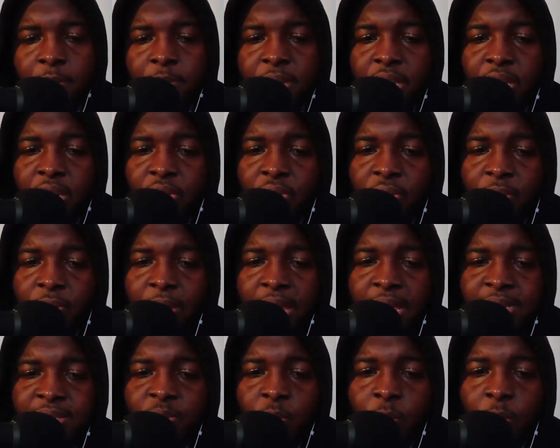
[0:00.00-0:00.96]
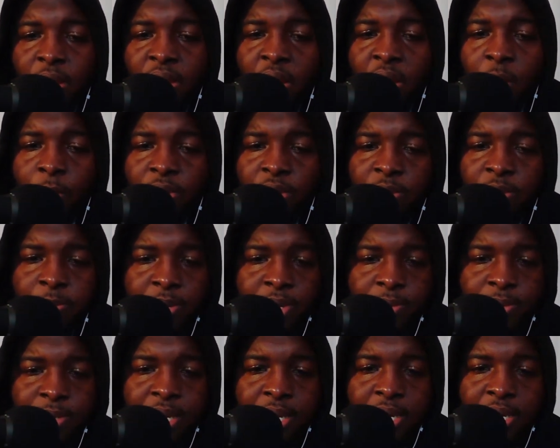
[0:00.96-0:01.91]
can do as well when you're
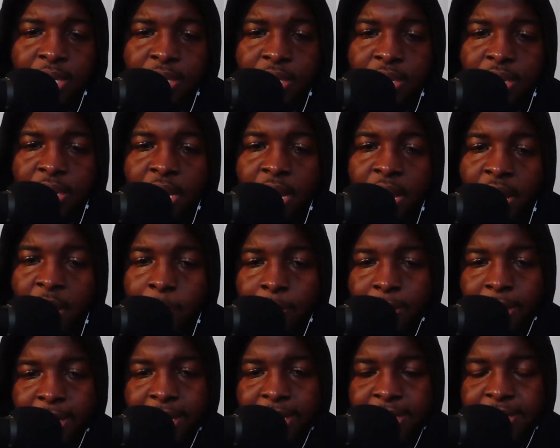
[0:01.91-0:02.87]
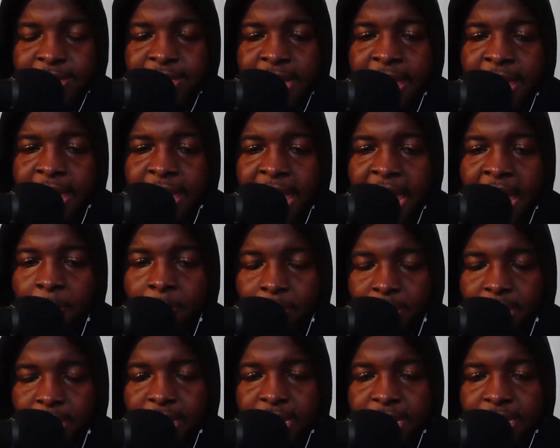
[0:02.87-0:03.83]
building other complex
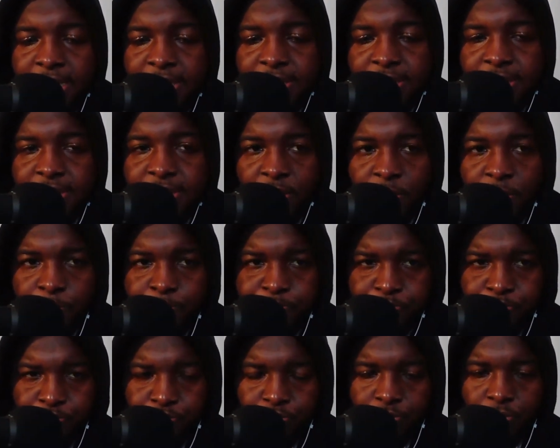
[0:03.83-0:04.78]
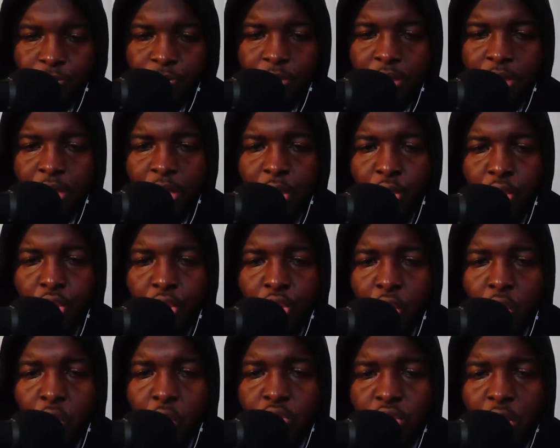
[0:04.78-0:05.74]
applications. So
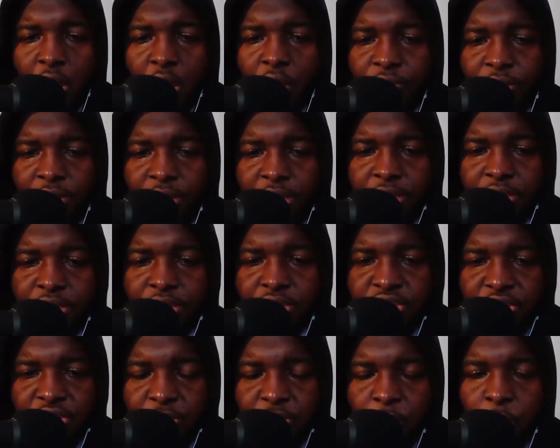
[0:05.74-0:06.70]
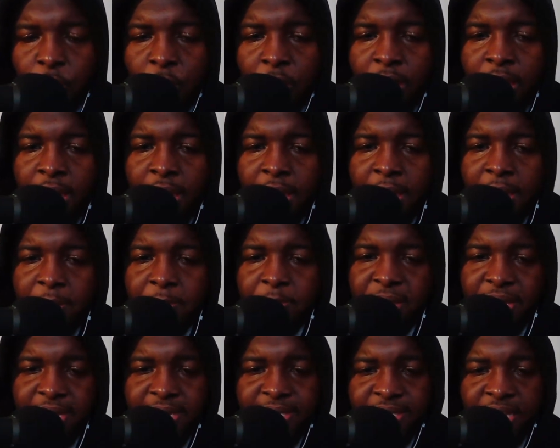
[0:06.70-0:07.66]
those are really the two
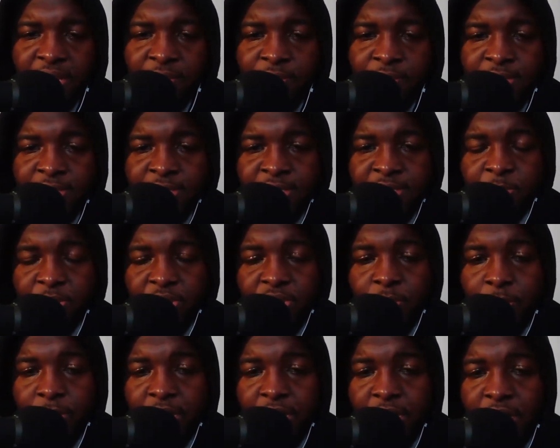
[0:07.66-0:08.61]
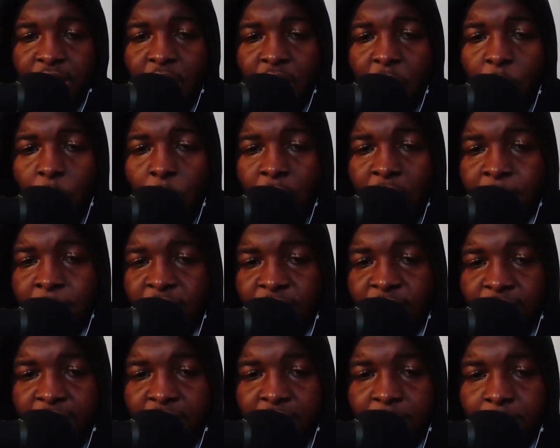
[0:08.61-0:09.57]
biggest differences between web
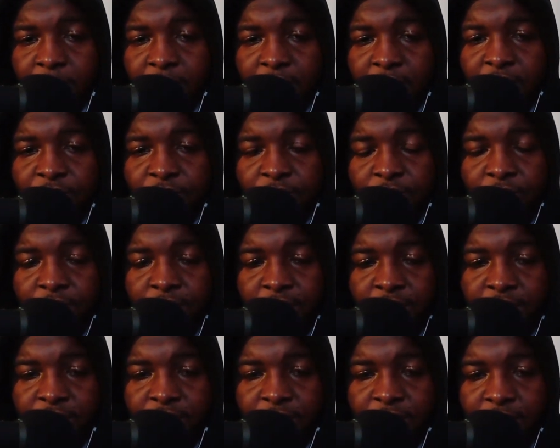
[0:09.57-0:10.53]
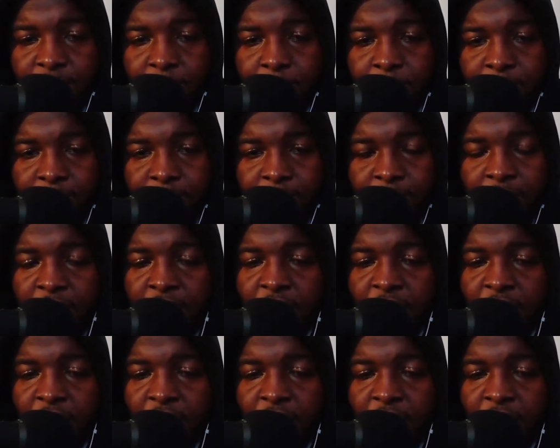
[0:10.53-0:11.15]
developing, front-end developing,